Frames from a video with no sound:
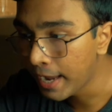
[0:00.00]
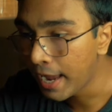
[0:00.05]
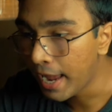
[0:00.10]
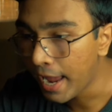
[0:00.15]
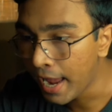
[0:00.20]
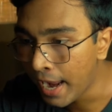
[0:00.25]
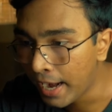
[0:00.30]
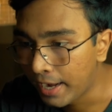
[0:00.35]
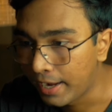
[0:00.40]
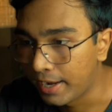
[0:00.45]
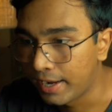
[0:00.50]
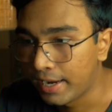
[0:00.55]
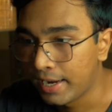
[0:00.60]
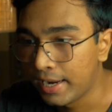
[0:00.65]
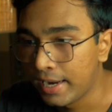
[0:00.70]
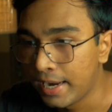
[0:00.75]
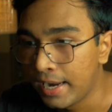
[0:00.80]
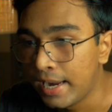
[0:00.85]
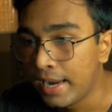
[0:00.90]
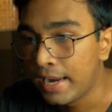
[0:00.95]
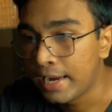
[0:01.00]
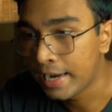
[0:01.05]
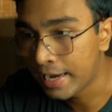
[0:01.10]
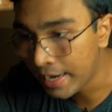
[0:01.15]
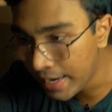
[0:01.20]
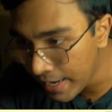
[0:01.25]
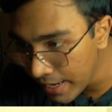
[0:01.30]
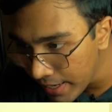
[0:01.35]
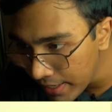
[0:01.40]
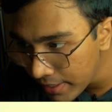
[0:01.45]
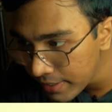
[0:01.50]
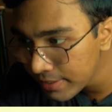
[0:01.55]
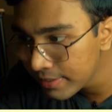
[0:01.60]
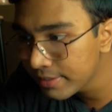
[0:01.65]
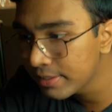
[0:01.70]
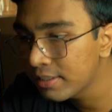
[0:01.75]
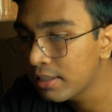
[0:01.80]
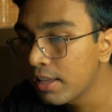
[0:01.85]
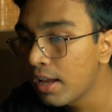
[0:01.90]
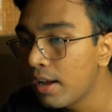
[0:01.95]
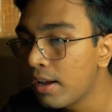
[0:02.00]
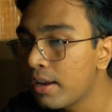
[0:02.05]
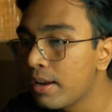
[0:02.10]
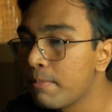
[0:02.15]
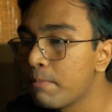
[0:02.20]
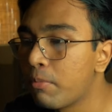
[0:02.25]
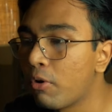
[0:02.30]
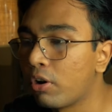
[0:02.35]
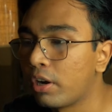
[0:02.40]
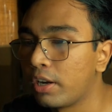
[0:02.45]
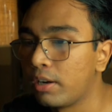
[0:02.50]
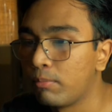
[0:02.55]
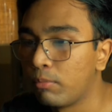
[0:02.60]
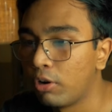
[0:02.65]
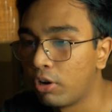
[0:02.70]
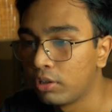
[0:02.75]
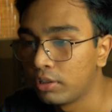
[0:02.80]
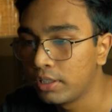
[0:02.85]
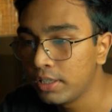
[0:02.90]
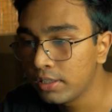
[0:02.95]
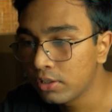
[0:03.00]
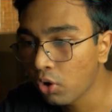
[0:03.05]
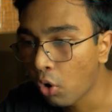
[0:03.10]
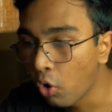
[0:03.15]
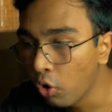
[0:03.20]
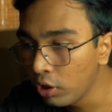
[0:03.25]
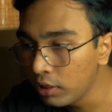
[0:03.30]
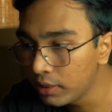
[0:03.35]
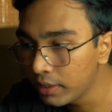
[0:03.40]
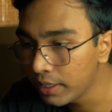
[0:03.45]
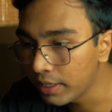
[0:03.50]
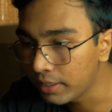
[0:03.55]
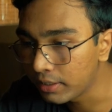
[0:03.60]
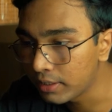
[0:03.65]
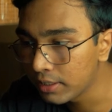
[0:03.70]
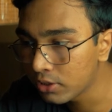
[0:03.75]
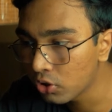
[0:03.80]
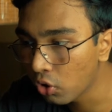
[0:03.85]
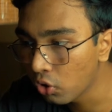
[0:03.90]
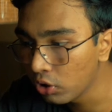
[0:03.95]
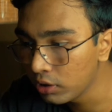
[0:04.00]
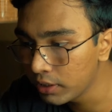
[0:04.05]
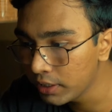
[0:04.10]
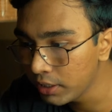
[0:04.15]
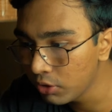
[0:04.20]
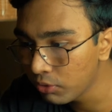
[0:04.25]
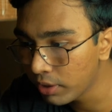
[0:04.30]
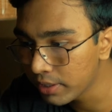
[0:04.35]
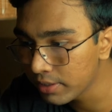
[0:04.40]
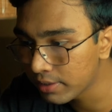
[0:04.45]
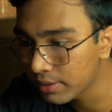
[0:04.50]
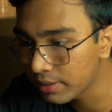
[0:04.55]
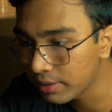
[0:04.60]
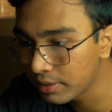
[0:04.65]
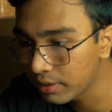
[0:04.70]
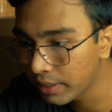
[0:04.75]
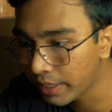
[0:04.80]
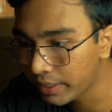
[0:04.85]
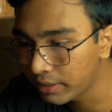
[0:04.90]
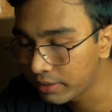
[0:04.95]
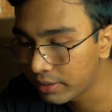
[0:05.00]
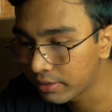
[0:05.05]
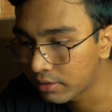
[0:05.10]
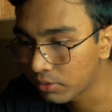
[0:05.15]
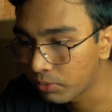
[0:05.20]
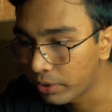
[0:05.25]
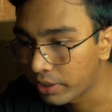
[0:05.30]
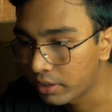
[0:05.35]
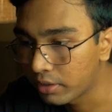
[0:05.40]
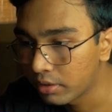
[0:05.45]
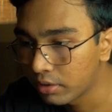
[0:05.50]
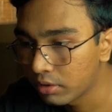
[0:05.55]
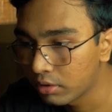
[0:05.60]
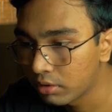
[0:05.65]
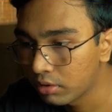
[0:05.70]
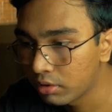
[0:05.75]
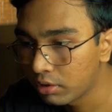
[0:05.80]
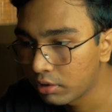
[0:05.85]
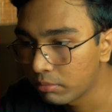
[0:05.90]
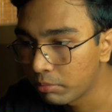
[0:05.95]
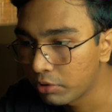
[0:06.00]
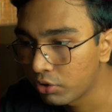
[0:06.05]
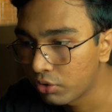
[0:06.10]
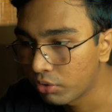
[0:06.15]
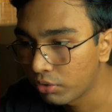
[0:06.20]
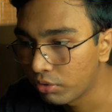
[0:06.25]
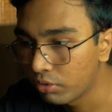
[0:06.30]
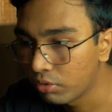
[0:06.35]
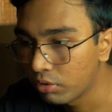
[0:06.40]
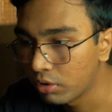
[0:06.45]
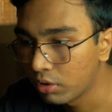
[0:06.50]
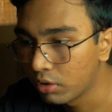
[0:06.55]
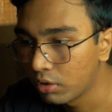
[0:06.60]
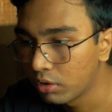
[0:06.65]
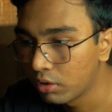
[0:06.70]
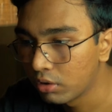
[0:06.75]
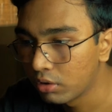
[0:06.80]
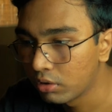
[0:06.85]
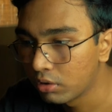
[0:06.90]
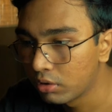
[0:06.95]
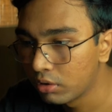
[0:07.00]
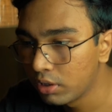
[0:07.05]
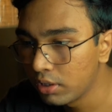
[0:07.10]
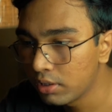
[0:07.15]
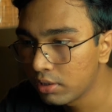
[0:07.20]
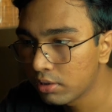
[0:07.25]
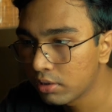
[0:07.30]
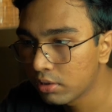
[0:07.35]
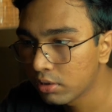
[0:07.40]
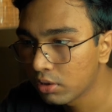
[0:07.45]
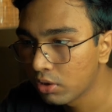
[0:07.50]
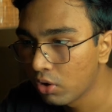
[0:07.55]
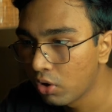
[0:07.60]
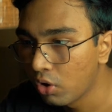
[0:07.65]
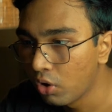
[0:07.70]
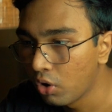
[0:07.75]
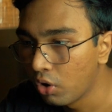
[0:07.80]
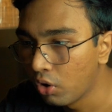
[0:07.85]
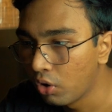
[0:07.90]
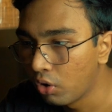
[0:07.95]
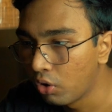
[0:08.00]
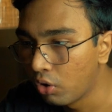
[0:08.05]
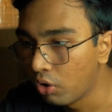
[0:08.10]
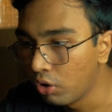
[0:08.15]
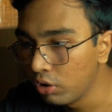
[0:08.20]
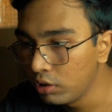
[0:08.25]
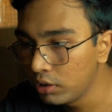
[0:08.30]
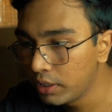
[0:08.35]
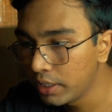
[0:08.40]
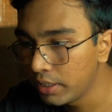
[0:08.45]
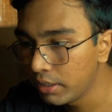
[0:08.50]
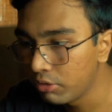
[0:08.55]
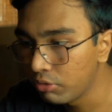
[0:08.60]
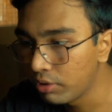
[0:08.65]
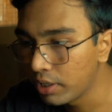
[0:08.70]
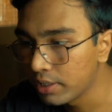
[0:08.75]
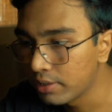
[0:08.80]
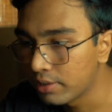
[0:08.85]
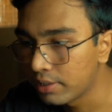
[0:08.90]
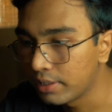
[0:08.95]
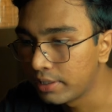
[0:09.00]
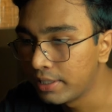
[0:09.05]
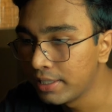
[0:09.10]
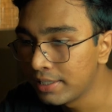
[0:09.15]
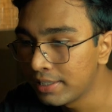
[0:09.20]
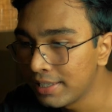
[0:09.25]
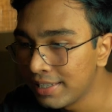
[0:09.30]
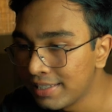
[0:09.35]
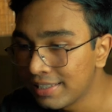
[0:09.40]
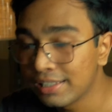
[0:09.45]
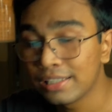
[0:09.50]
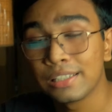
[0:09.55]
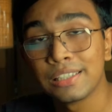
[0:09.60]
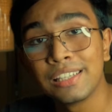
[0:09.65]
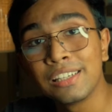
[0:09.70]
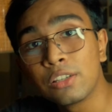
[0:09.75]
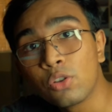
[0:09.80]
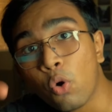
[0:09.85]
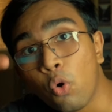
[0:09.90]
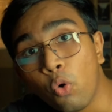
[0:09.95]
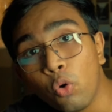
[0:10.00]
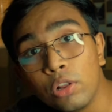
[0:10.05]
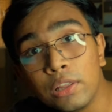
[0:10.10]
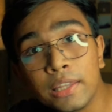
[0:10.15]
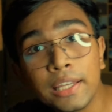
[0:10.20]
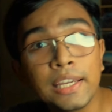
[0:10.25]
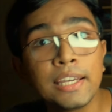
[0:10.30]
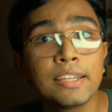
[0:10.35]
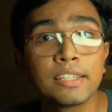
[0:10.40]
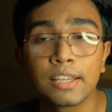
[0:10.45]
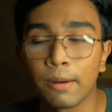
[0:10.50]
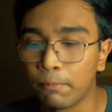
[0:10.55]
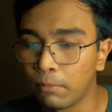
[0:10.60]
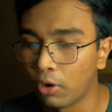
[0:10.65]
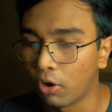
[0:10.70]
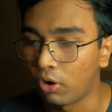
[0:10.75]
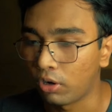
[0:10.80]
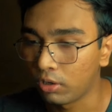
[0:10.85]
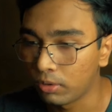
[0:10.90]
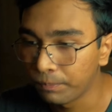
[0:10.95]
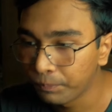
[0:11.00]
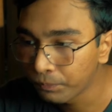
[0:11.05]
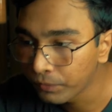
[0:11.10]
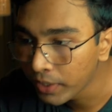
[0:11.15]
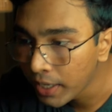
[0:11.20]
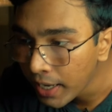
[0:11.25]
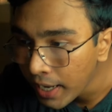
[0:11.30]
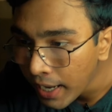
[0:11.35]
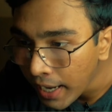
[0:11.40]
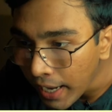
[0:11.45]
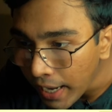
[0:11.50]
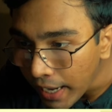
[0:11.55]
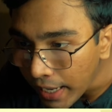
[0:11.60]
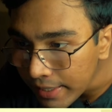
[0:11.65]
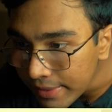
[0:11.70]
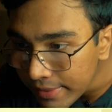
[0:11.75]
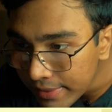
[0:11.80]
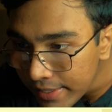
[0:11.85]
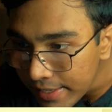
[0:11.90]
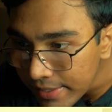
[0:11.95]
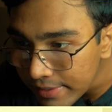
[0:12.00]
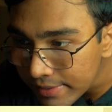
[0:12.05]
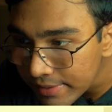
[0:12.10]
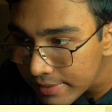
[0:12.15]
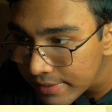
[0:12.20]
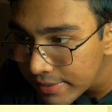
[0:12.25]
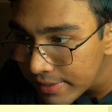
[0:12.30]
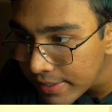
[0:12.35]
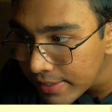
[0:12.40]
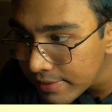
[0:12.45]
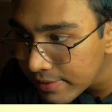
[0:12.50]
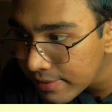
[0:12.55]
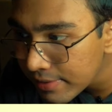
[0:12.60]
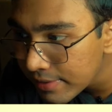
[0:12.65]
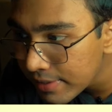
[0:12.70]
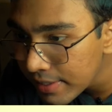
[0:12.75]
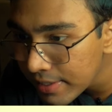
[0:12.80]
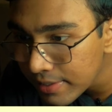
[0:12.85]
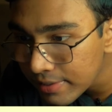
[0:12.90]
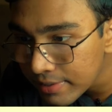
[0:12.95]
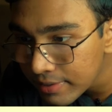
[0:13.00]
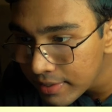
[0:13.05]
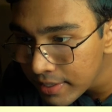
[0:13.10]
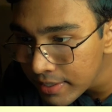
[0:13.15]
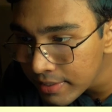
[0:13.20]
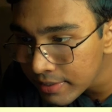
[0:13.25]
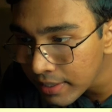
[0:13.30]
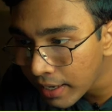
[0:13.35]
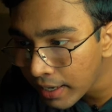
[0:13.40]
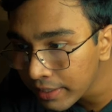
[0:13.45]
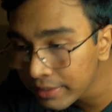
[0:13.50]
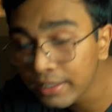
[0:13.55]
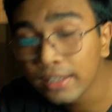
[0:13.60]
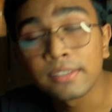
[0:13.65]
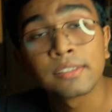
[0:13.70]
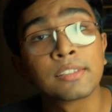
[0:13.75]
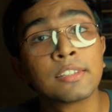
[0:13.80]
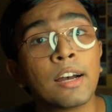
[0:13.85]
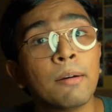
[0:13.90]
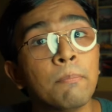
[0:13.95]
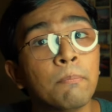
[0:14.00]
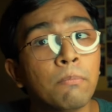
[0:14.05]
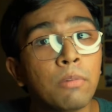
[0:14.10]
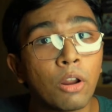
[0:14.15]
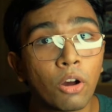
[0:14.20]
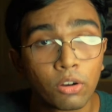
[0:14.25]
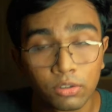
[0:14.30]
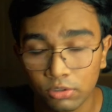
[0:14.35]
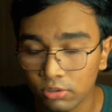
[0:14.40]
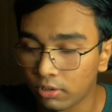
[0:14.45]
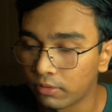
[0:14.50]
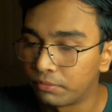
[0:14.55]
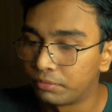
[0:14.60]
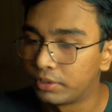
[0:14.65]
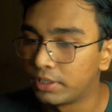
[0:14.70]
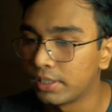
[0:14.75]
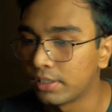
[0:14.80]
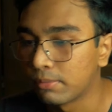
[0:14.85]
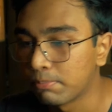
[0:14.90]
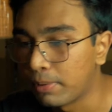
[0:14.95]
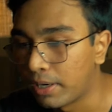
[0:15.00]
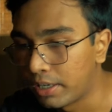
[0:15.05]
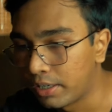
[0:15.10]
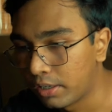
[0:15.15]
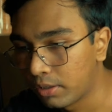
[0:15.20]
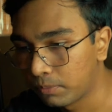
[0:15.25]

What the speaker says: And here is the important block. This whole thing you can see like this. Wait, let me show you. This whole thing you can see, this whole thing is a block, and these are the sub blocks of this part.